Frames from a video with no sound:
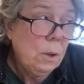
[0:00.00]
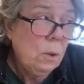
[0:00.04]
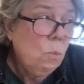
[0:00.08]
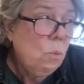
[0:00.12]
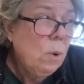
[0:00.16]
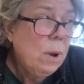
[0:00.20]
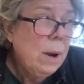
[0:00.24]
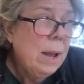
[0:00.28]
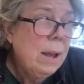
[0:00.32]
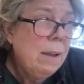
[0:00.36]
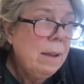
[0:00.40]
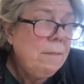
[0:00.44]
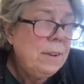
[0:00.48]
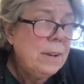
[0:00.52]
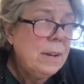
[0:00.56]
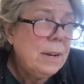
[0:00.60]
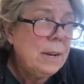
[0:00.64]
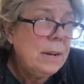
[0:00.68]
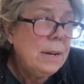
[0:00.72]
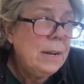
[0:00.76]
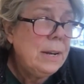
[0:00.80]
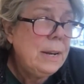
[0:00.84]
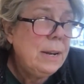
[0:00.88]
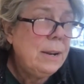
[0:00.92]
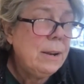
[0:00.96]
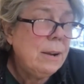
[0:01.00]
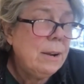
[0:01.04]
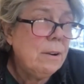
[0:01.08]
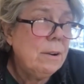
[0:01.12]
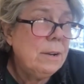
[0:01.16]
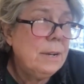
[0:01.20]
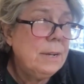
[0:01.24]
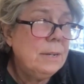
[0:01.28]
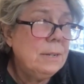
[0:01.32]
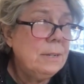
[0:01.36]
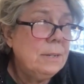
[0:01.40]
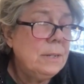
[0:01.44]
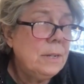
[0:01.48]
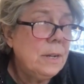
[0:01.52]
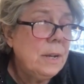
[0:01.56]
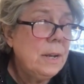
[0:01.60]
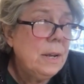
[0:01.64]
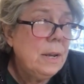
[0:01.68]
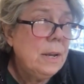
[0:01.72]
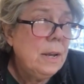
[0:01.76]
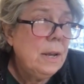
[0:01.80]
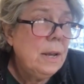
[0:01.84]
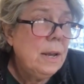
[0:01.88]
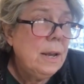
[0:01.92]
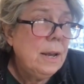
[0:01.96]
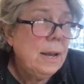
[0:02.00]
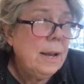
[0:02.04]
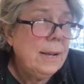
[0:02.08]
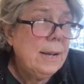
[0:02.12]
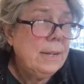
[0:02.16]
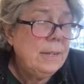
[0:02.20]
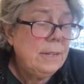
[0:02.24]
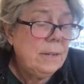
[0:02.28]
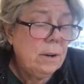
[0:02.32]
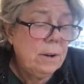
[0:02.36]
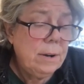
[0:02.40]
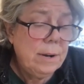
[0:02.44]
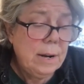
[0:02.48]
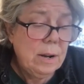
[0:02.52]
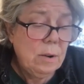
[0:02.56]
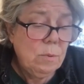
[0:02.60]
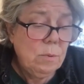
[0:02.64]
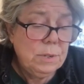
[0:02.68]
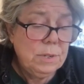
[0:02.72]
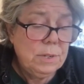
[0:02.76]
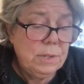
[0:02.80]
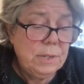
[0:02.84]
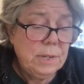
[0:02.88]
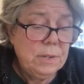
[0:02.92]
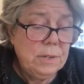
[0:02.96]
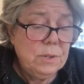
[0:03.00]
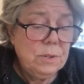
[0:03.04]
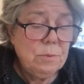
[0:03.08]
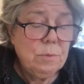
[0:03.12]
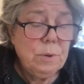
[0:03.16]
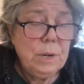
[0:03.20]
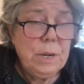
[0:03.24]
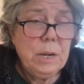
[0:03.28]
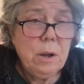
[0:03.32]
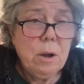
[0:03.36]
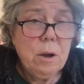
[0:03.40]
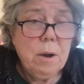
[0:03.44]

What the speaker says: What I've done in here is I started out with sensory